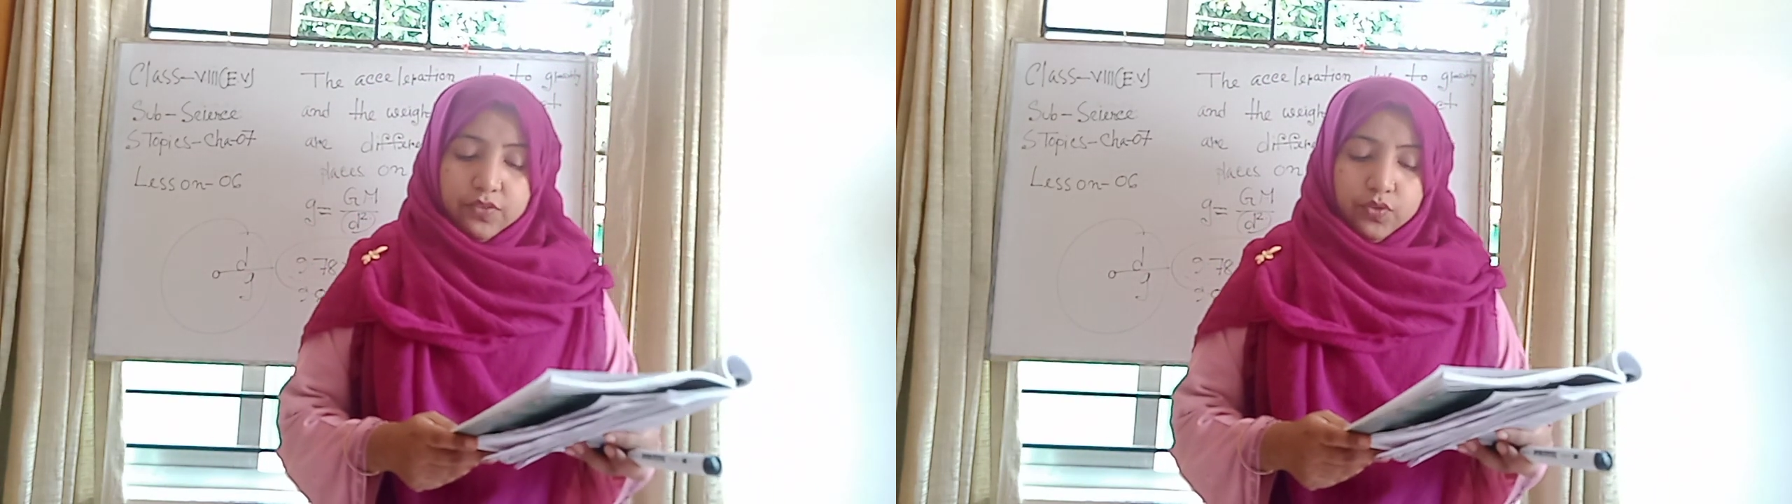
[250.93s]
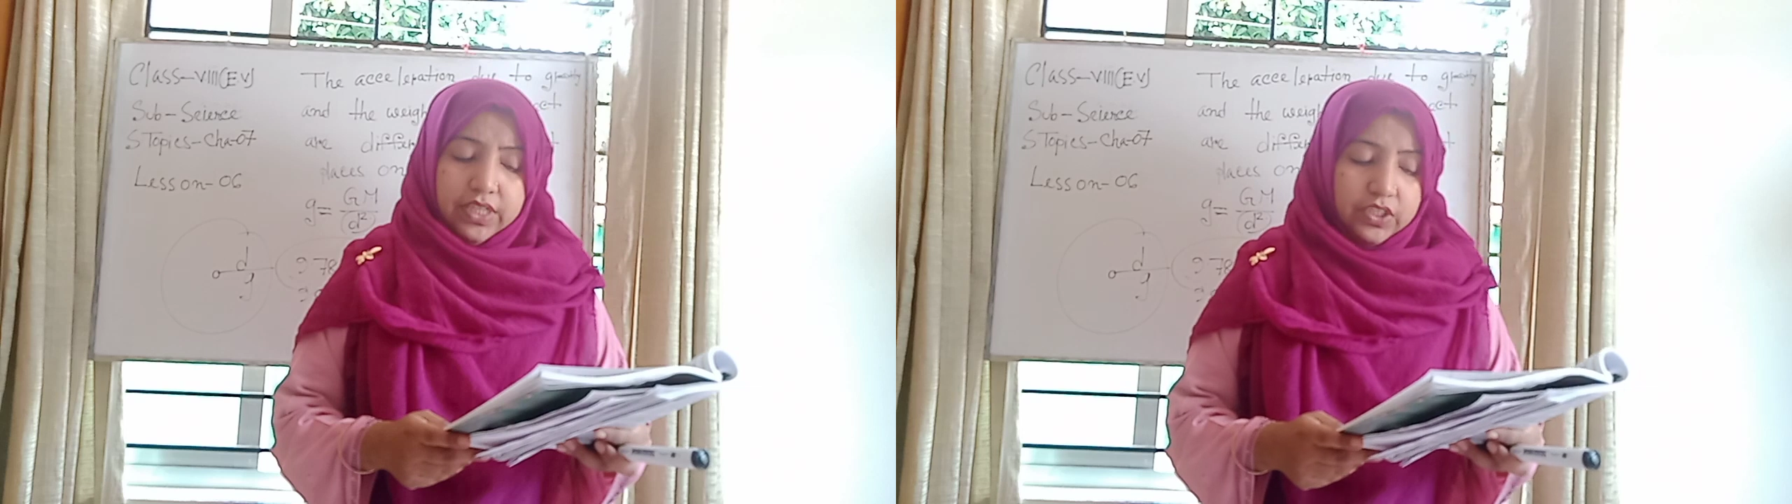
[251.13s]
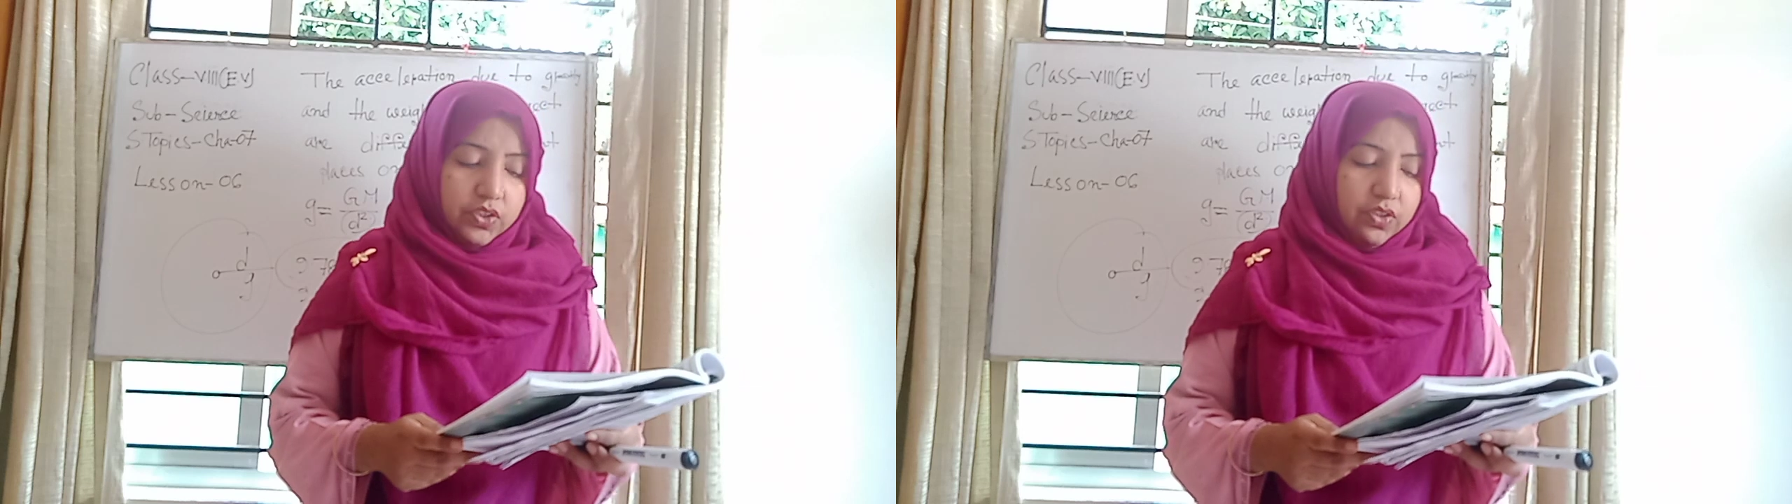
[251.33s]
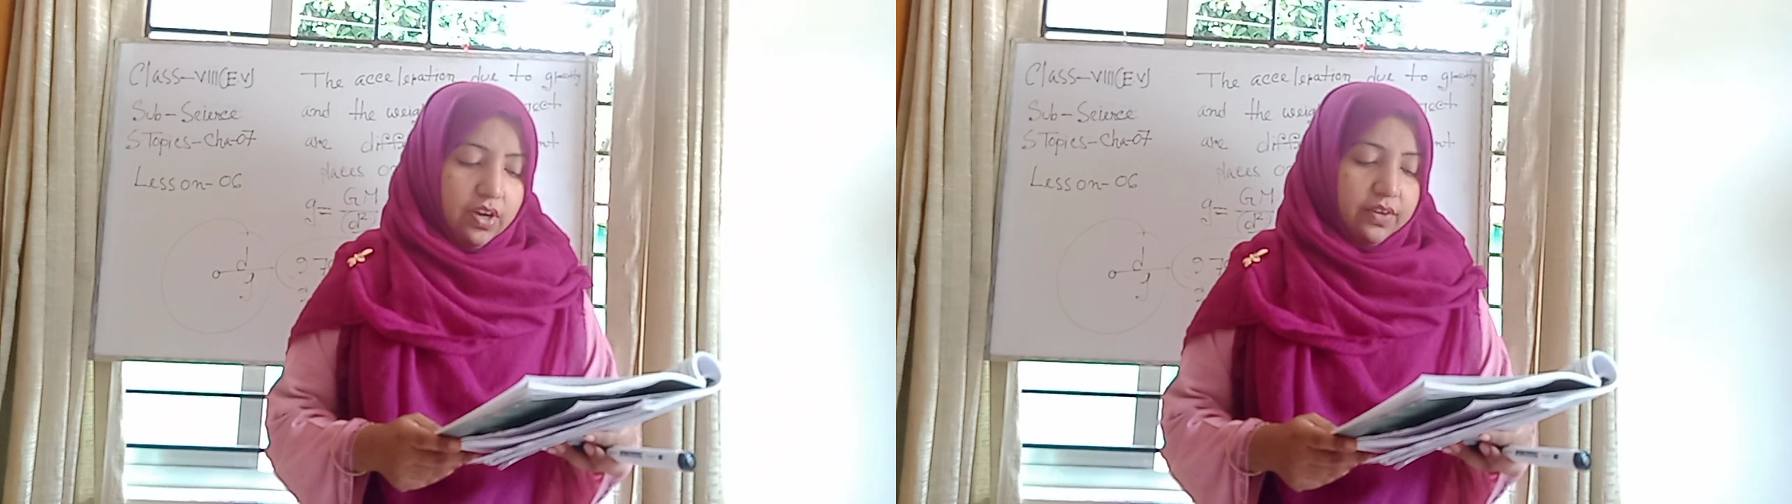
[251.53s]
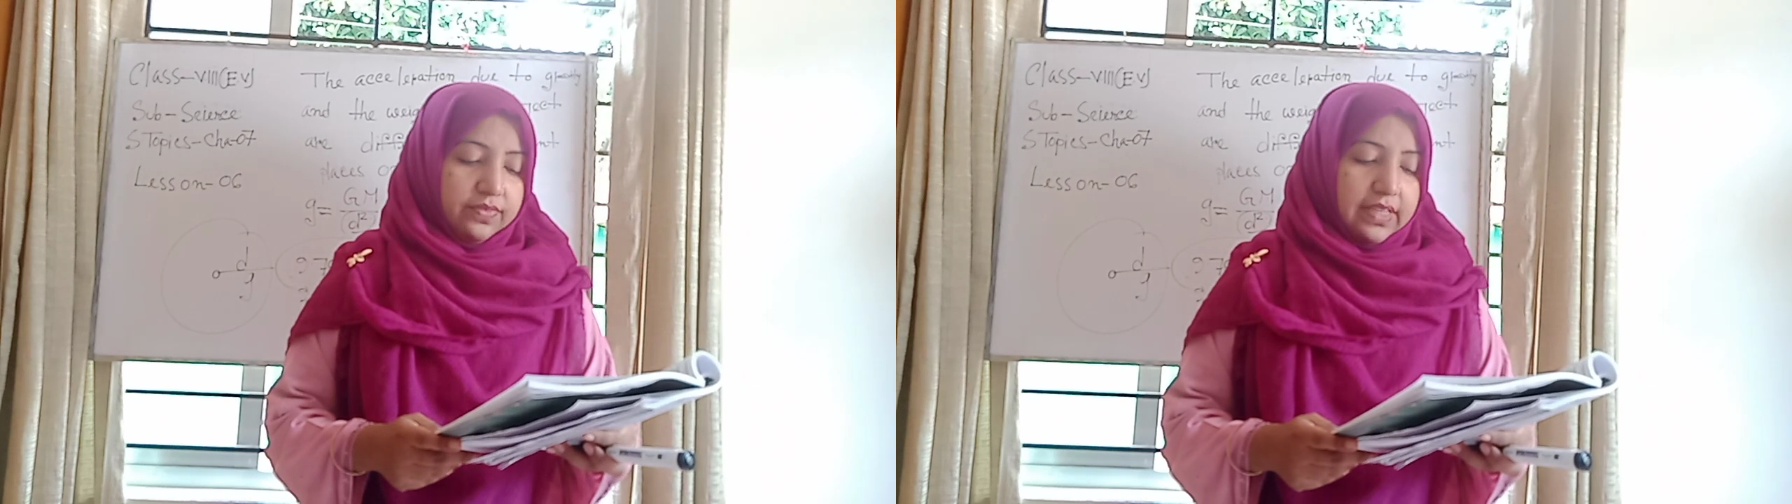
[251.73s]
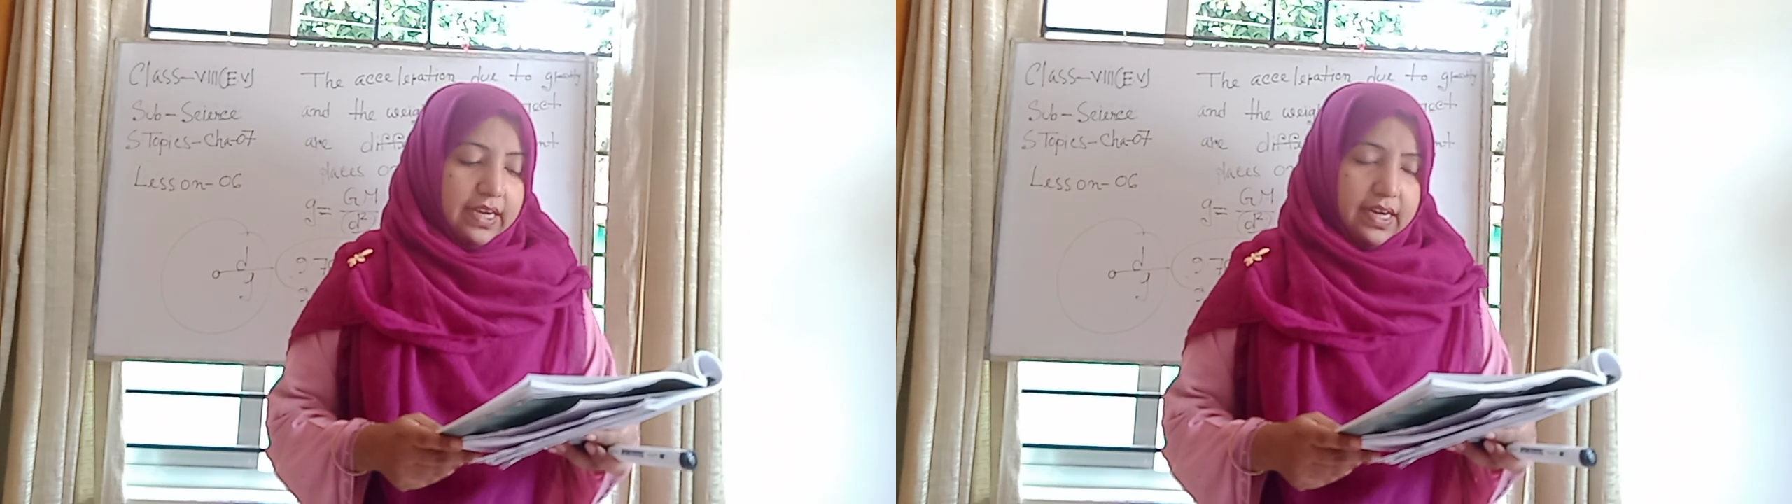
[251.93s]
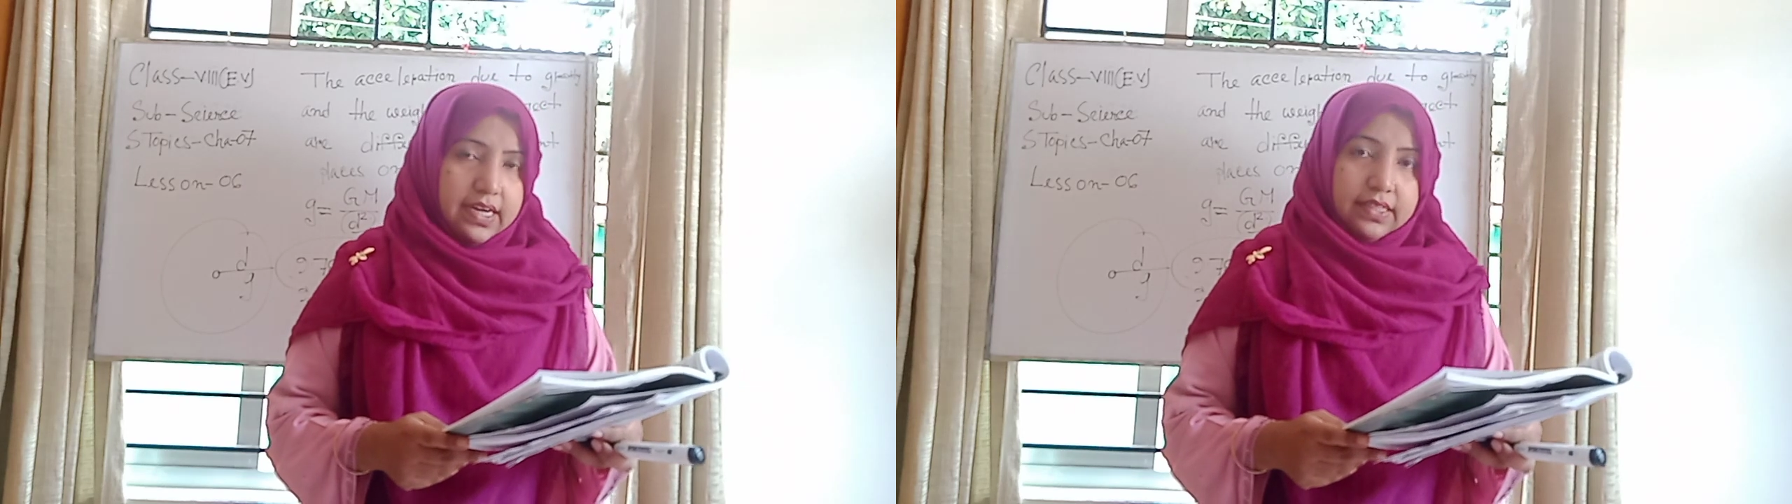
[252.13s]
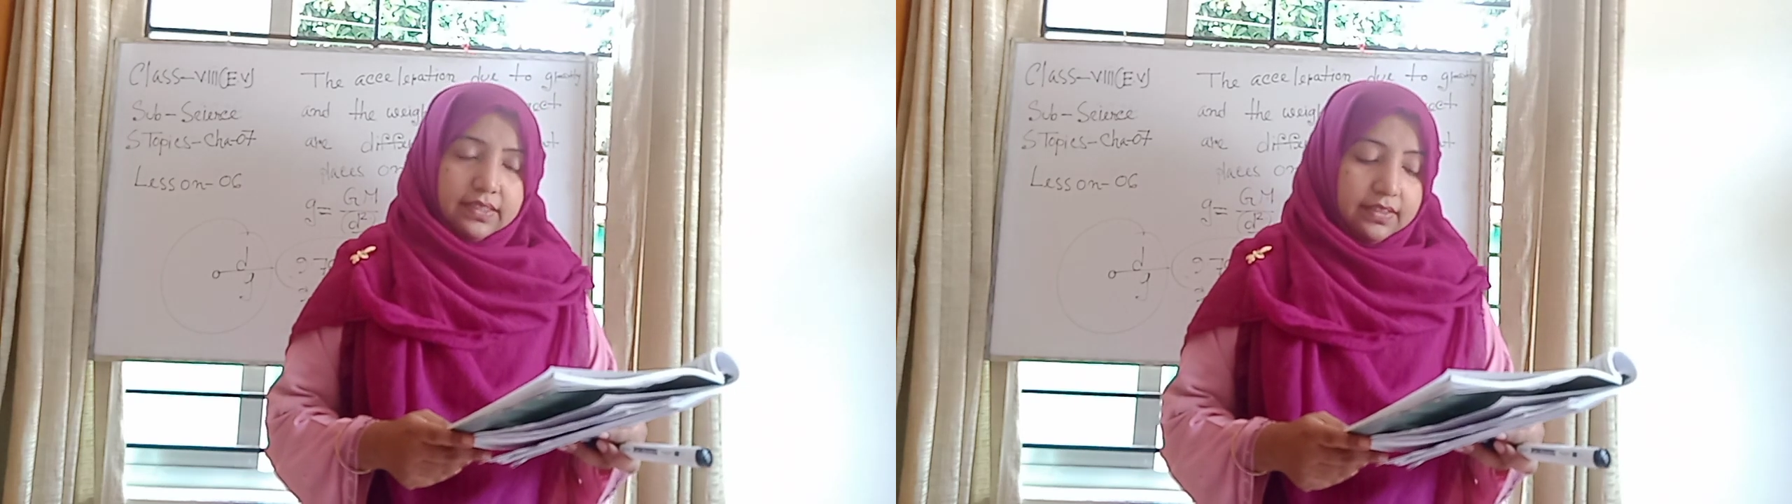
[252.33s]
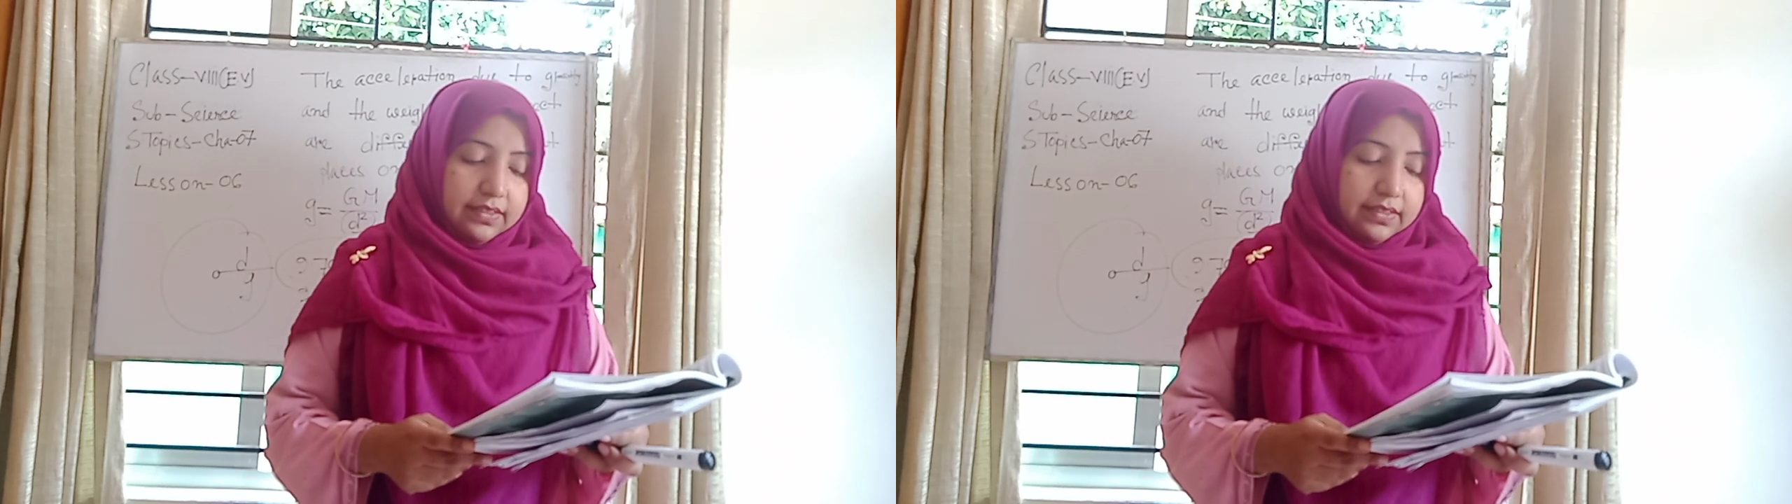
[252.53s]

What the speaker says: rotation of the earth,